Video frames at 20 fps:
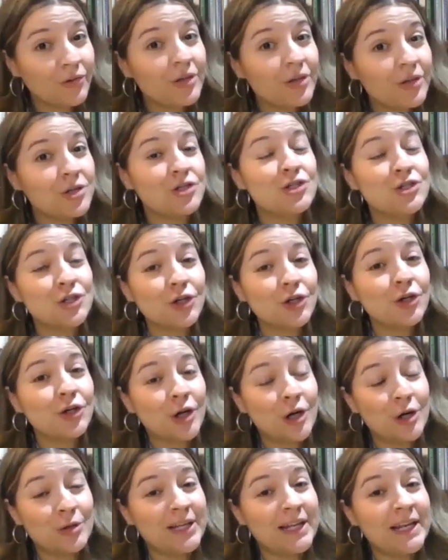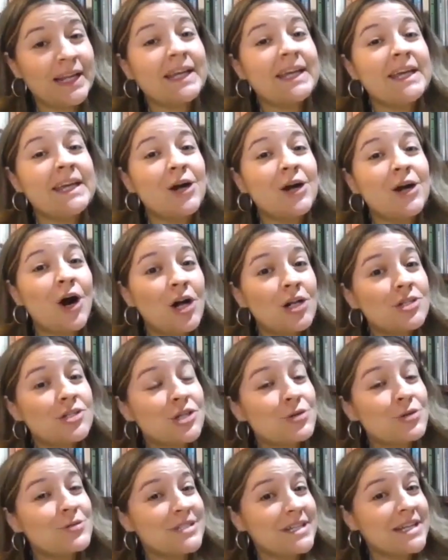you're sugarcoating it. He
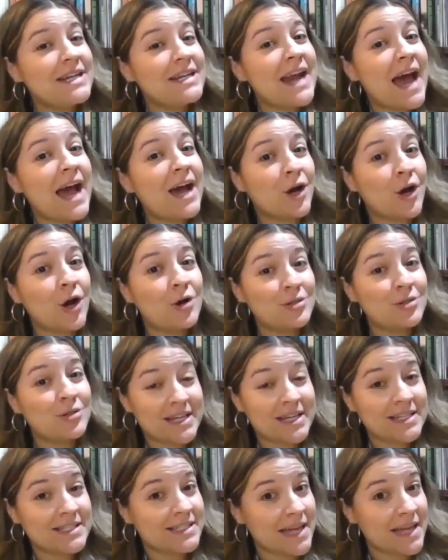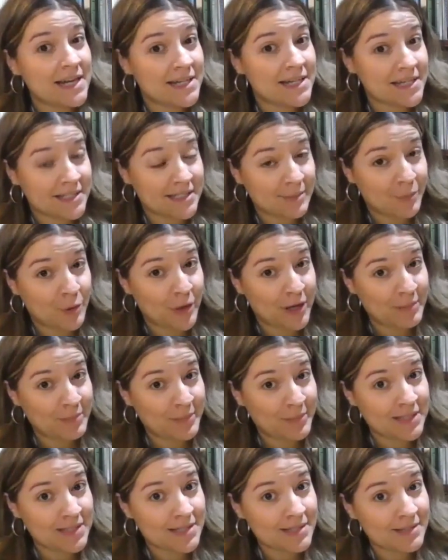also did not go to his dentist
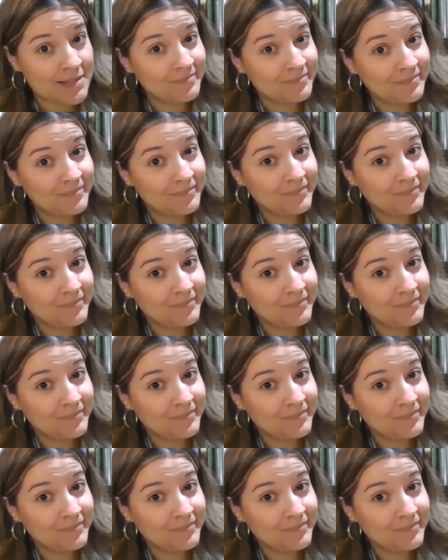appointments.